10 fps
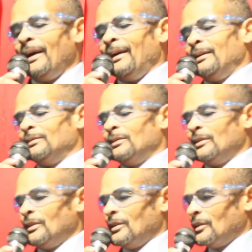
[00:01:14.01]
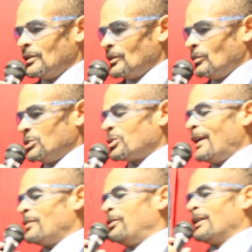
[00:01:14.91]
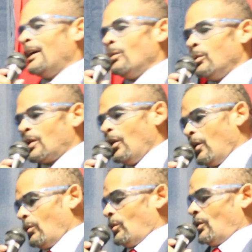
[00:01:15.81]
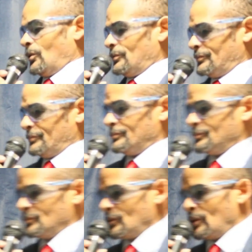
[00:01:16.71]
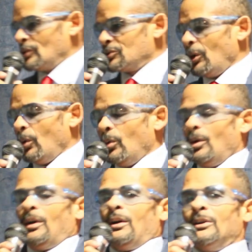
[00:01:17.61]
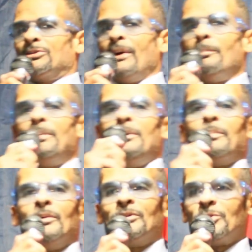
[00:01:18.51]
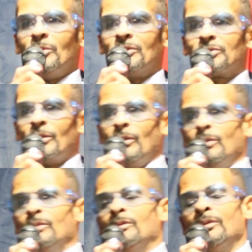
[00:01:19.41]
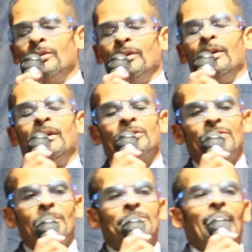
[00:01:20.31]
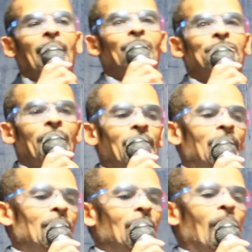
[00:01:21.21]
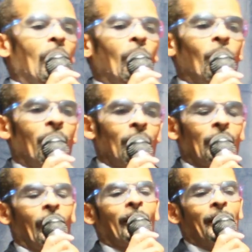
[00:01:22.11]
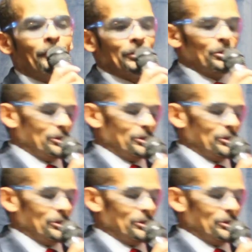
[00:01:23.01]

praying and we try to figure out what God wants. So, and some people in doing so, sometimes they oh, well, God, I'm going to do